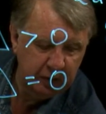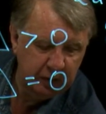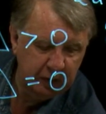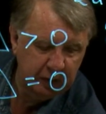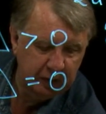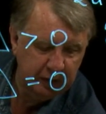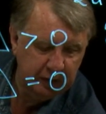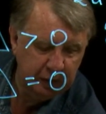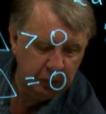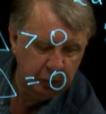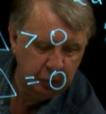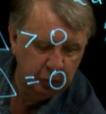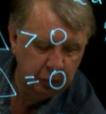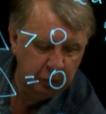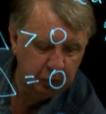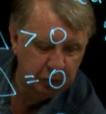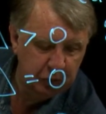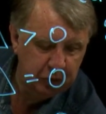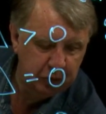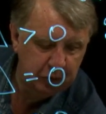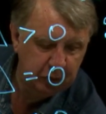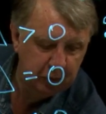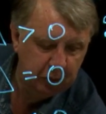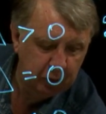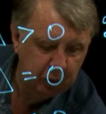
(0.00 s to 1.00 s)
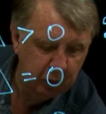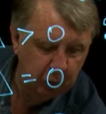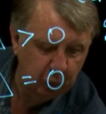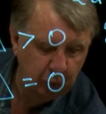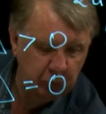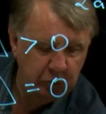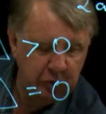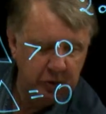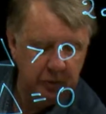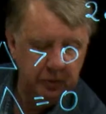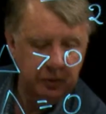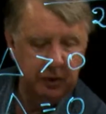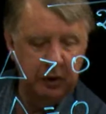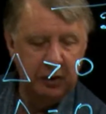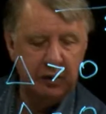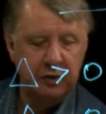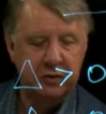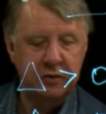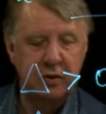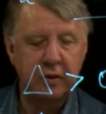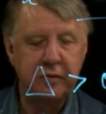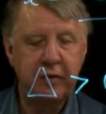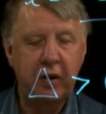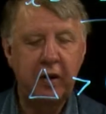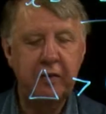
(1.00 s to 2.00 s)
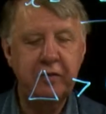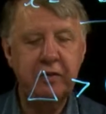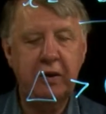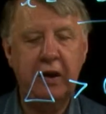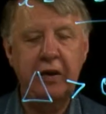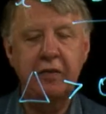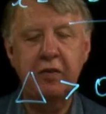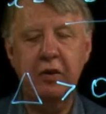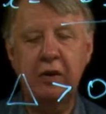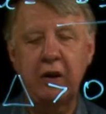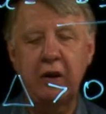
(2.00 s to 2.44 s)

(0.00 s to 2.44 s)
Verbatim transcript: equals zero. So if I was given